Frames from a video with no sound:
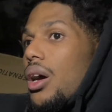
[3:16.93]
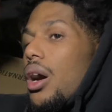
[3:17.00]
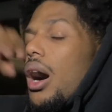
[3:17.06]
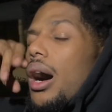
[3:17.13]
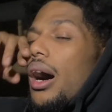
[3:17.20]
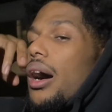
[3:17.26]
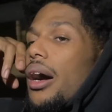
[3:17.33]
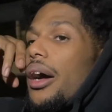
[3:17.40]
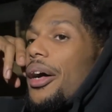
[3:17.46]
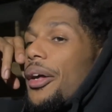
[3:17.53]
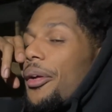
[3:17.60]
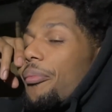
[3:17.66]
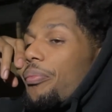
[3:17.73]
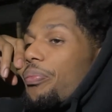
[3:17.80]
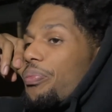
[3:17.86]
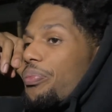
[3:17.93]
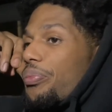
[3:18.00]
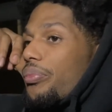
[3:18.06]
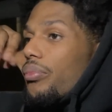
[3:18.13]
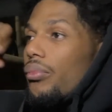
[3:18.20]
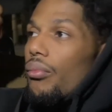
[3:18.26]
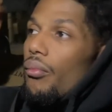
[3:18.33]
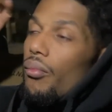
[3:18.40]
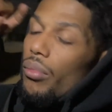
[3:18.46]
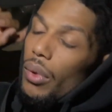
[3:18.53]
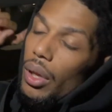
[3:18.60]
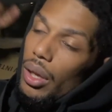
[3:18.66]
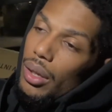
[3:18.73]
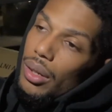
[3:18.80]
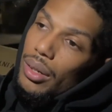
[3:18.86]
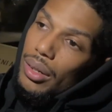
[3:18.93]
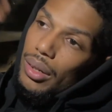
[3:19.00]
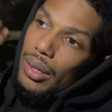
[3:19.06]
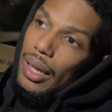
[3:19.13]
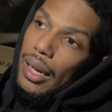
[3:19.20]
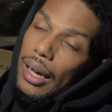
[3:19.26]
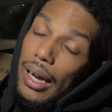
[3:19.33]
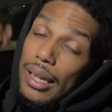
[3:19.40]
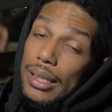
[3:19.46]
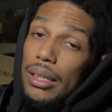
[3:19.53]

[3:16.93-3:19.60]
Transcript: Then I got a